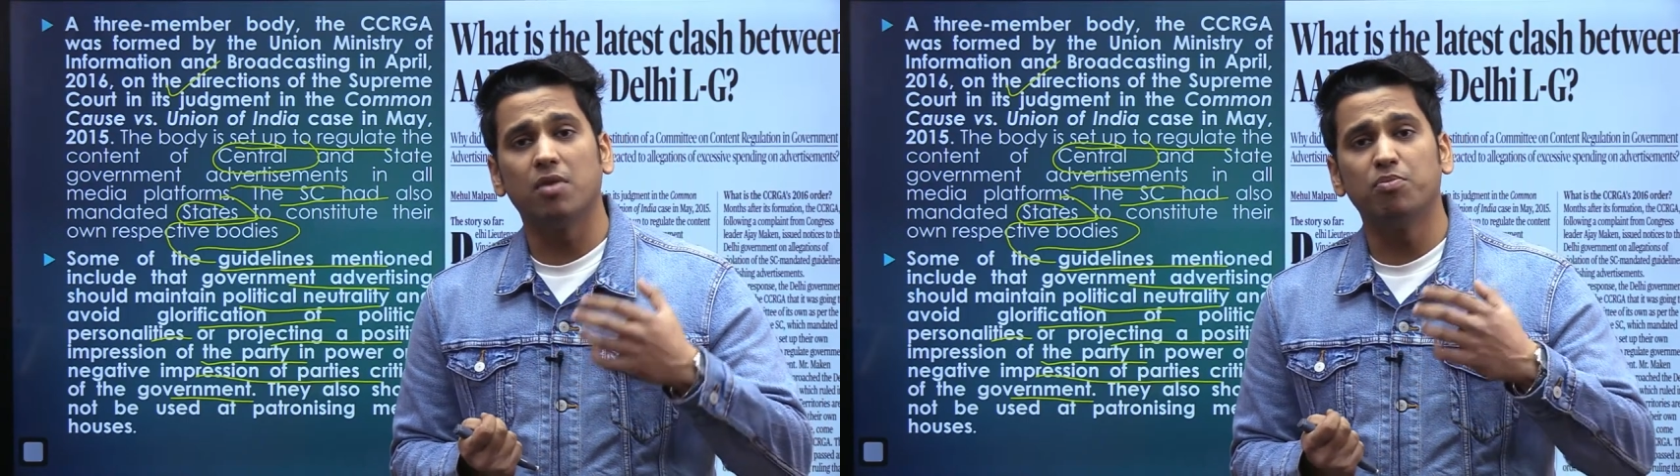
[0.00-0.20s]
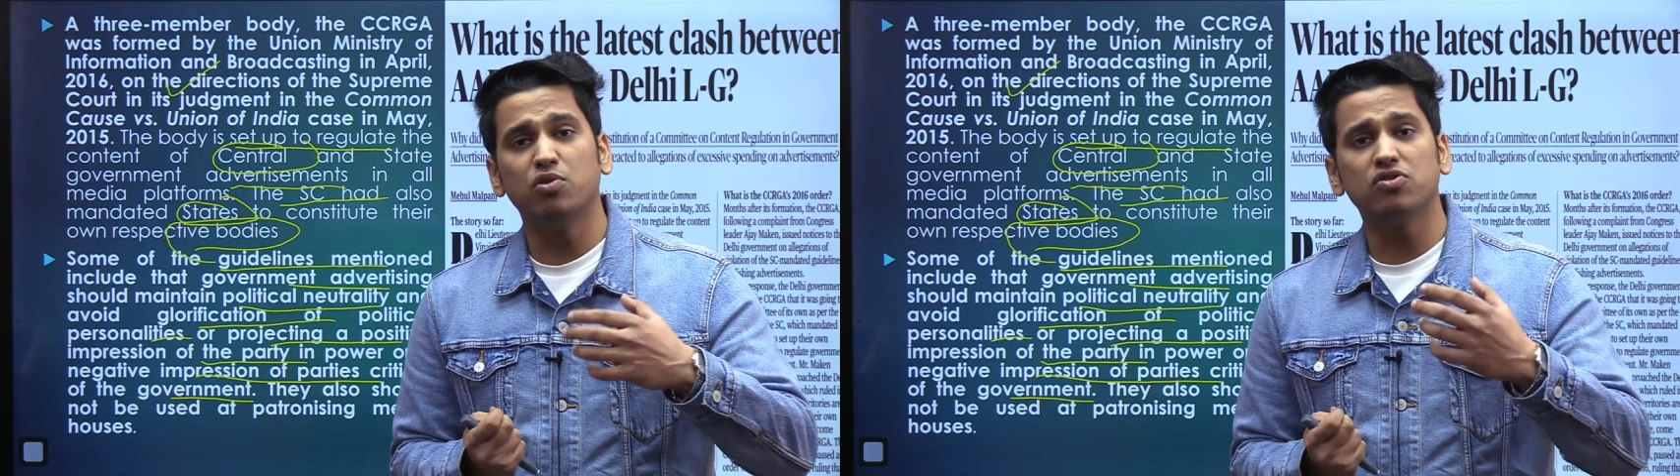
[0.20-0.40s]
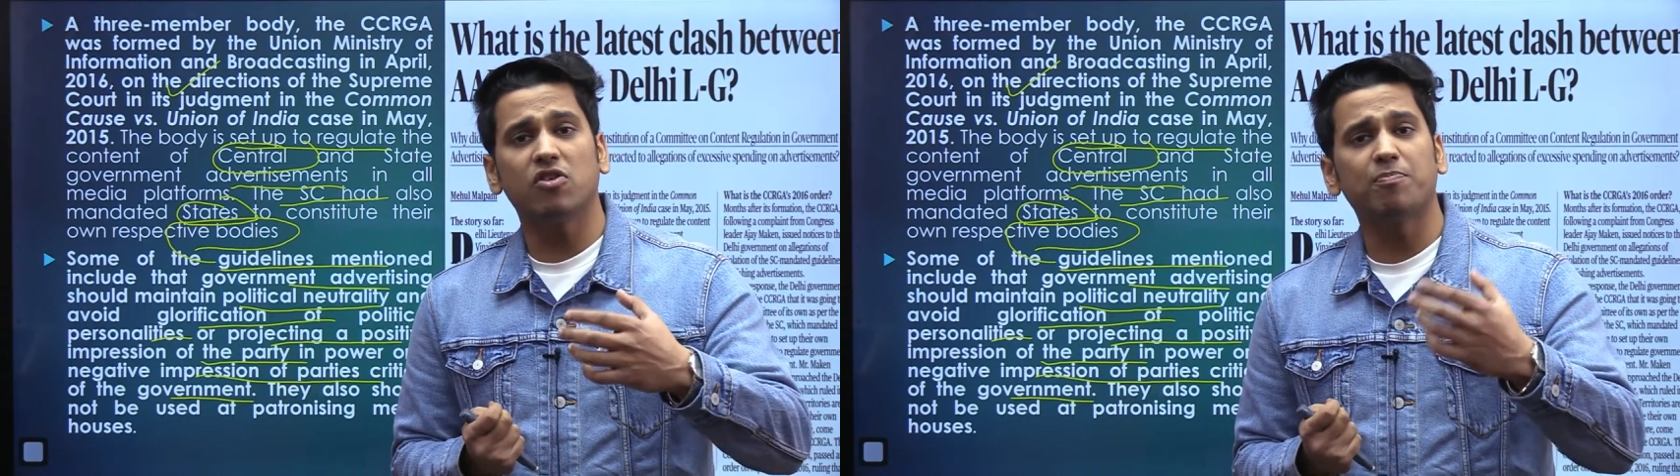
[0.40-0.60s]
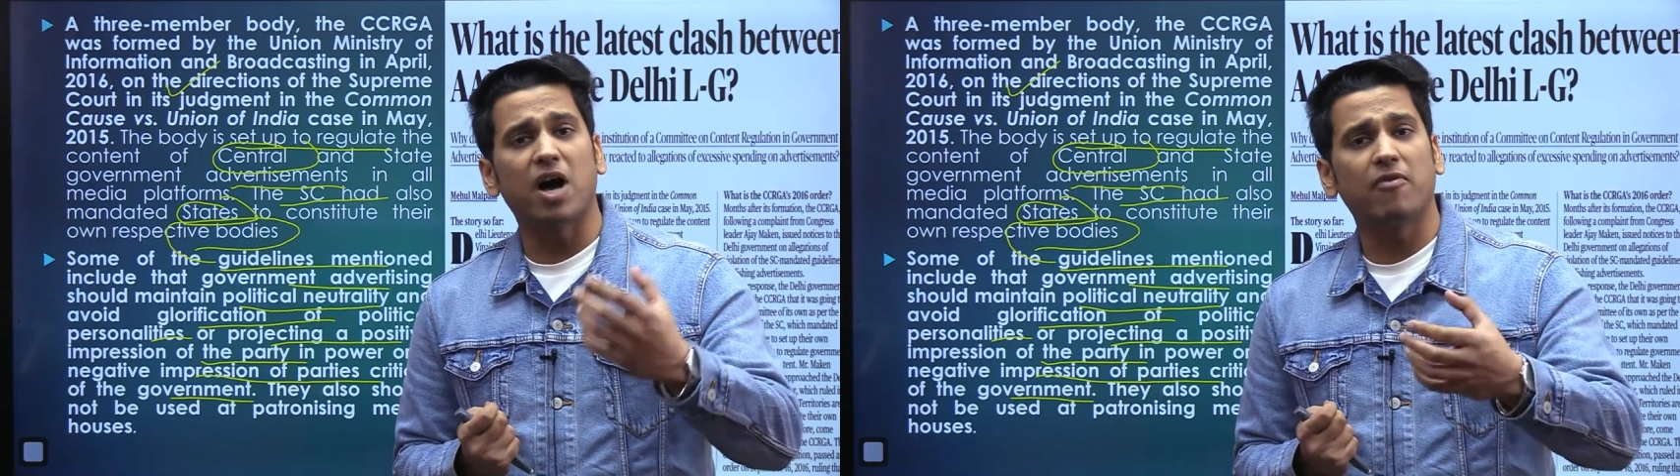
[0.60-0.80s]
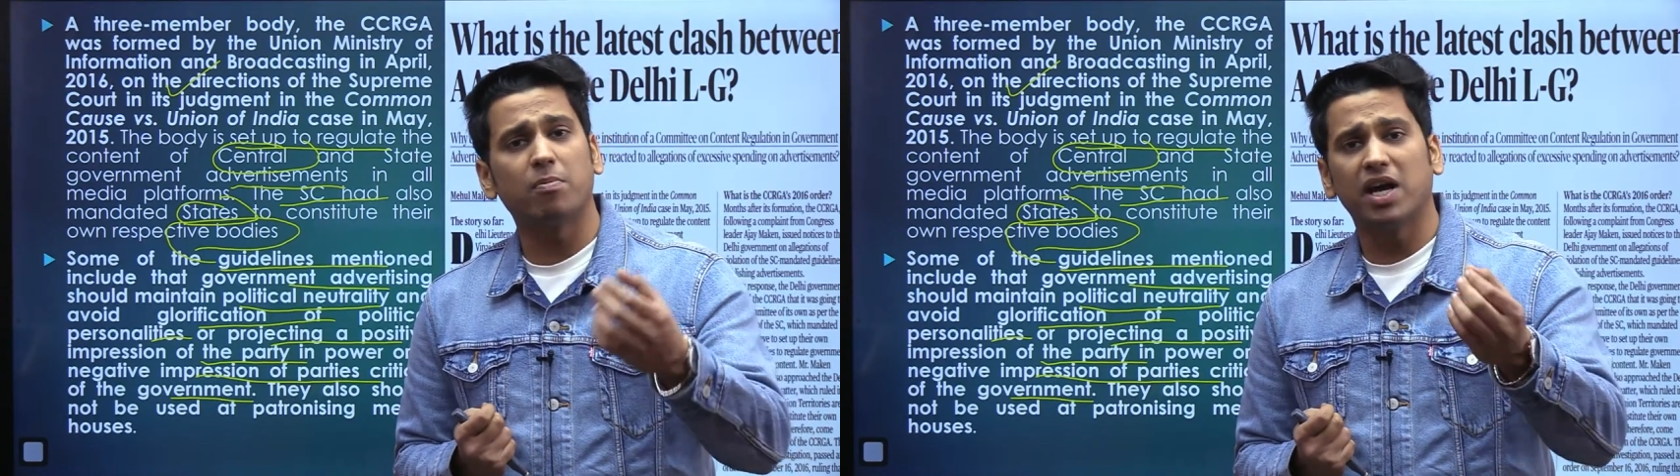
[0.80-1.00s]
abuse of
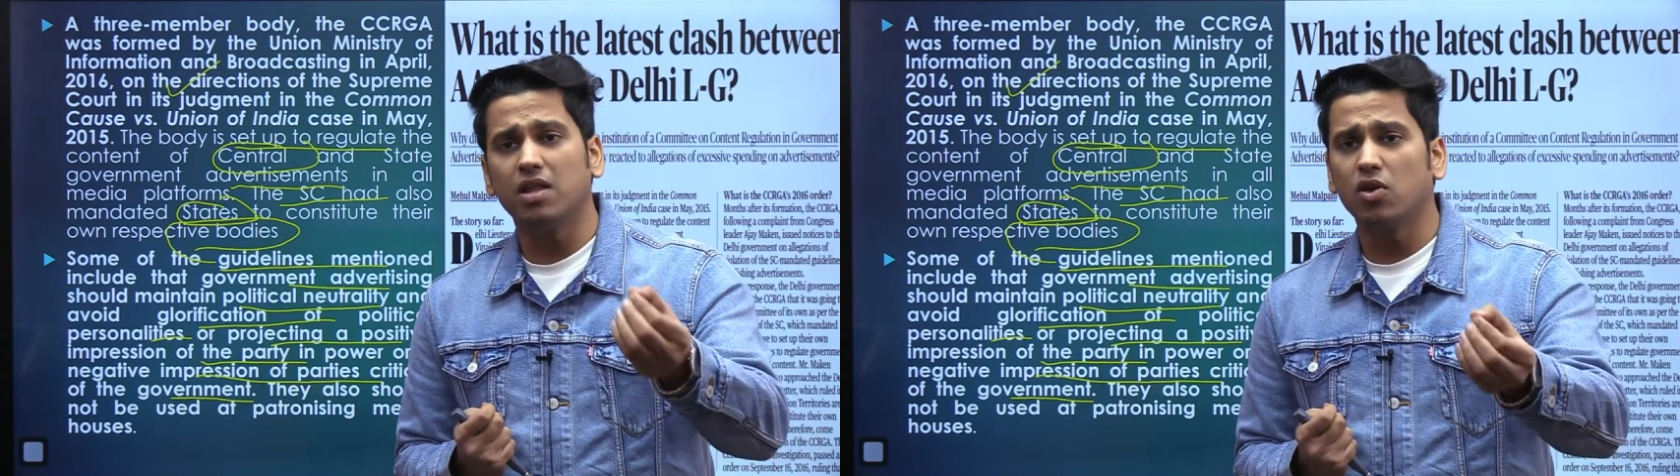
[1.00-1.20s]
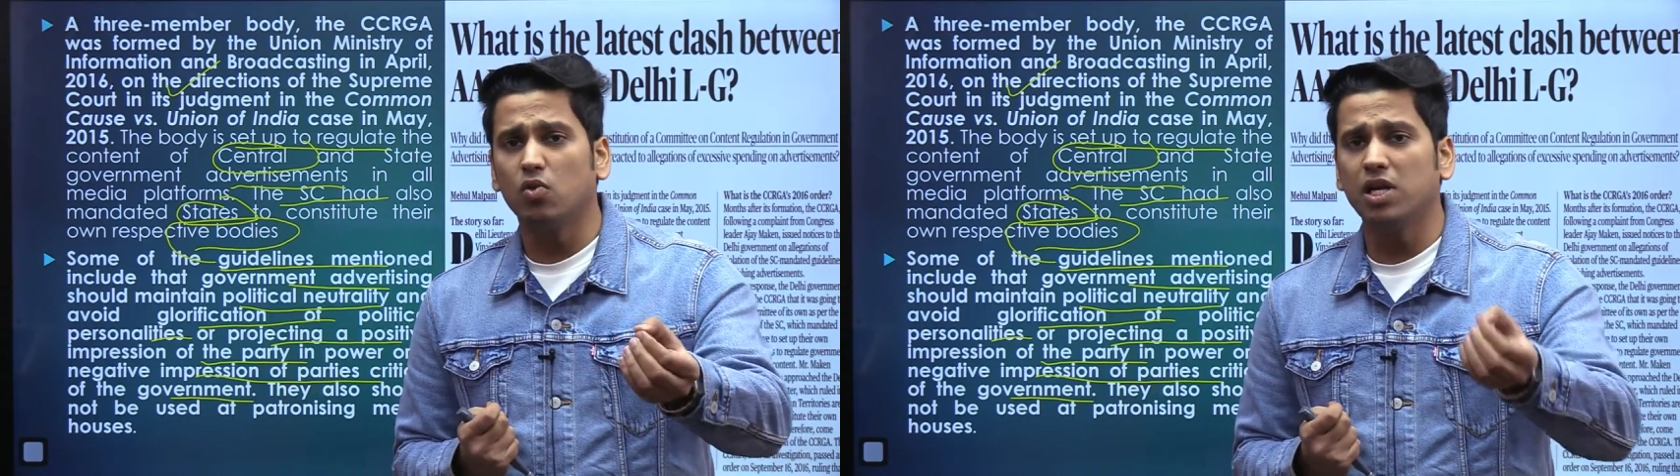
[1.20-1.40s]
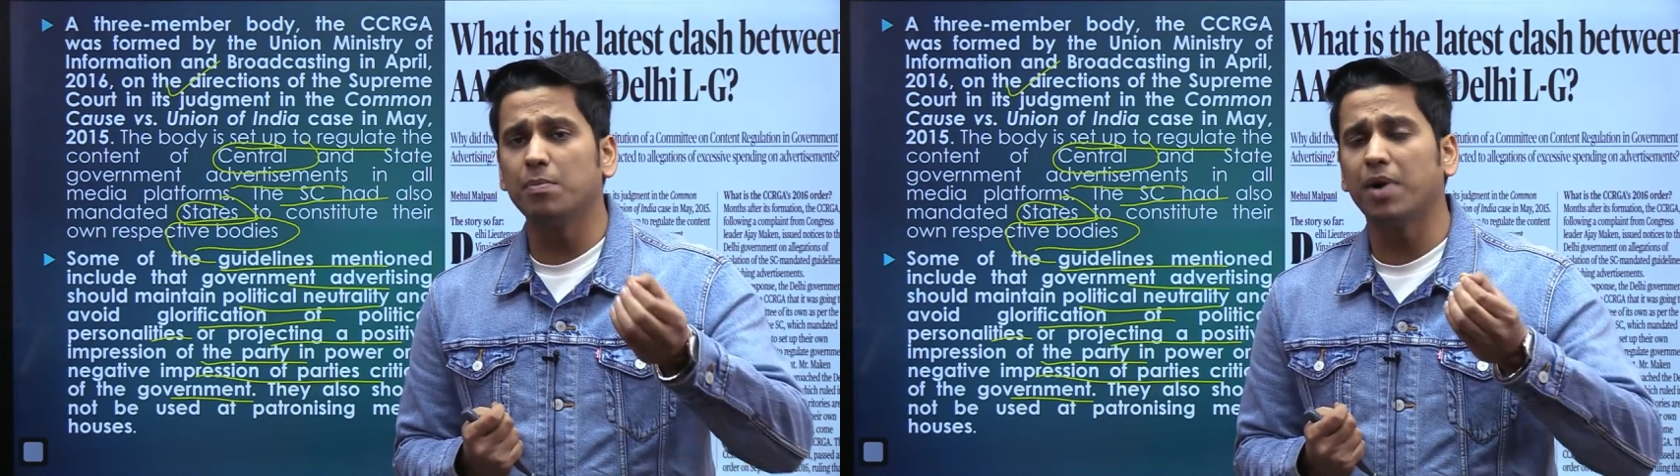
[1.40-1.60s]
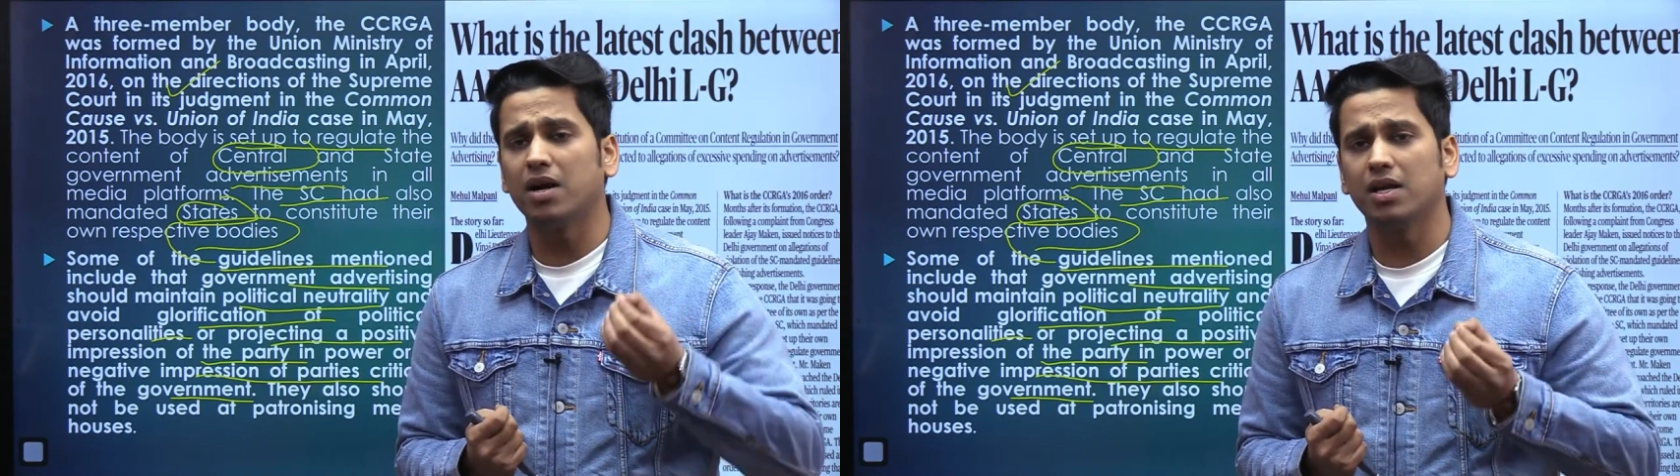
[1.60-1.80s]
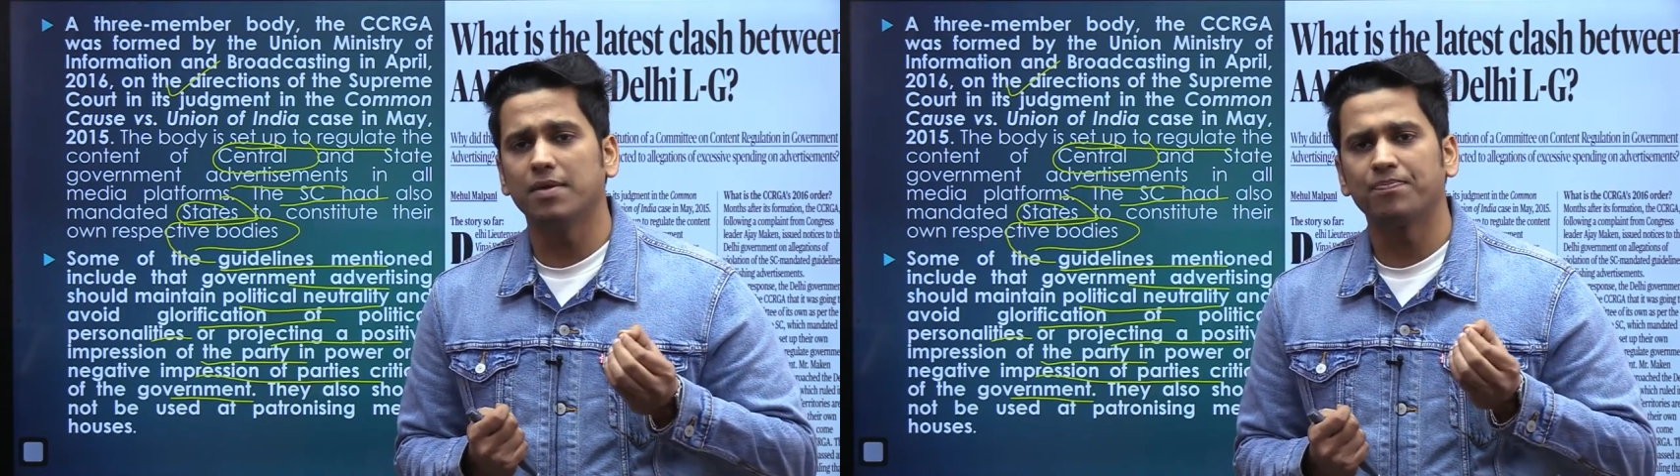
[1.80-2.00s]
power by the ruling party.